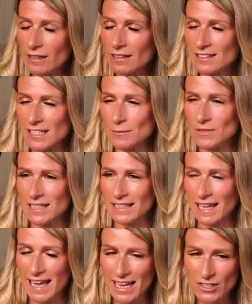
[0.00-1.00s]
A lot seems to
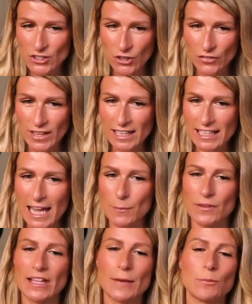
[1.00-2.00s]
land on their
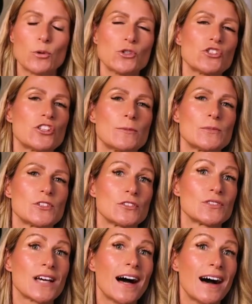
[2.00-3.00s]
lap, and they push
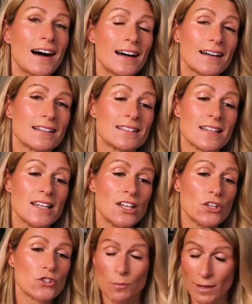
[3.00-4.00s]
themselves hard
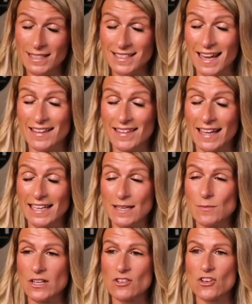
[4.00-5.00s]
to maintain that
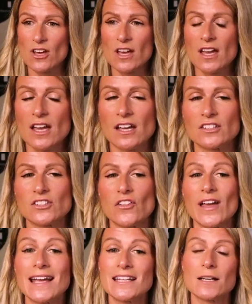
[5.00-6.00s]
image. And so
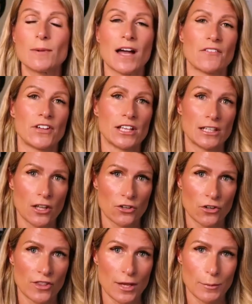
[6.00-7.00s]
they end up having a
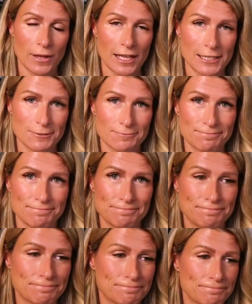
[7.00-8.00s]
lot on their plate.
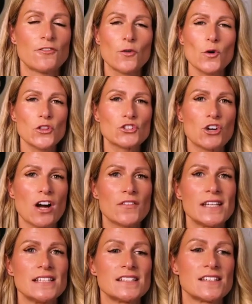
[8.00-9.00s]
The 4th driver
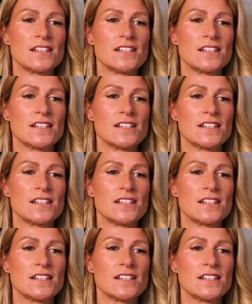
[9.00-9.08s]
is